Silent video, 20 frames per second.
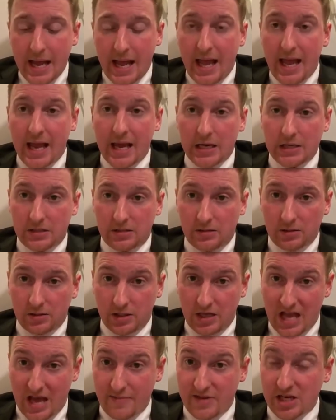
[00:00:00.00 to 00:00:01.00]
And
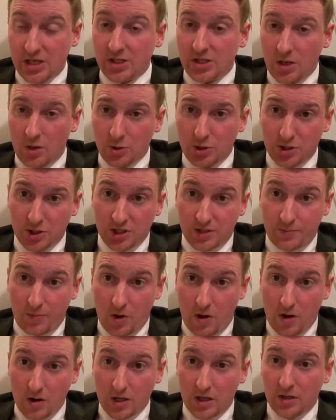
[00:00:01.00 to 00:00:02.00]
the Yemeni Socialist
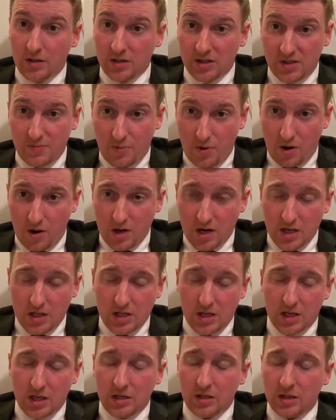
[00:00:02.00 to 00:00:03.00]
Party is a party
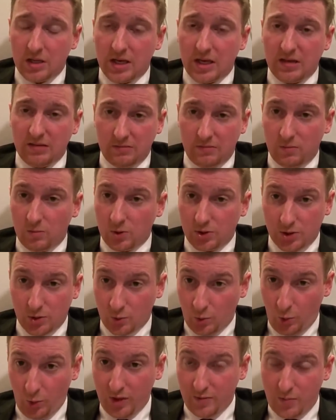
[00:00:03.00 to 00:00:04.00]
that that was the
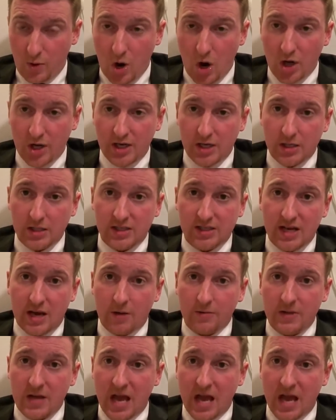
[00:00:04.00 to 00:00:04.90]
ruling party in South